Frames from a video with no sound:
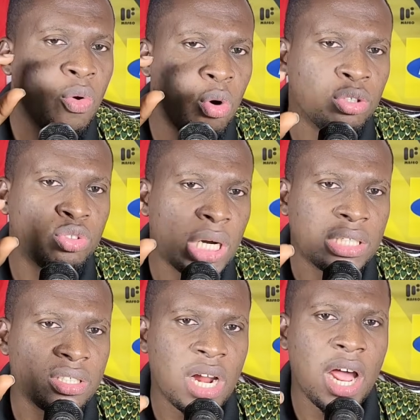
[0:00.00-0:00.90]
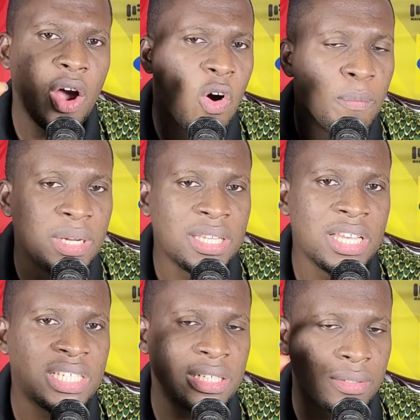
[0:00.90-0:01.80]
contractual
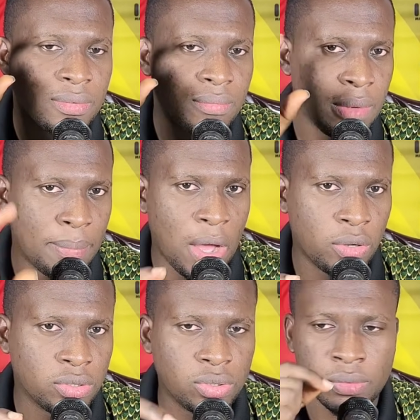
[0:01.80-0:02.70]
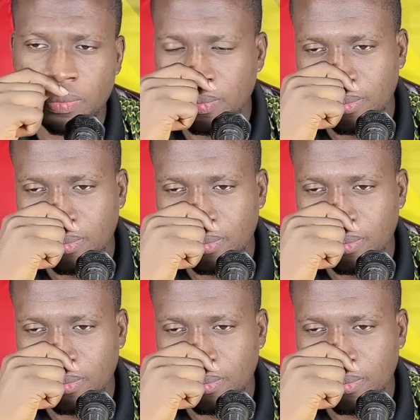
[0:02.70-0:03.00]
obligation. Remember how so.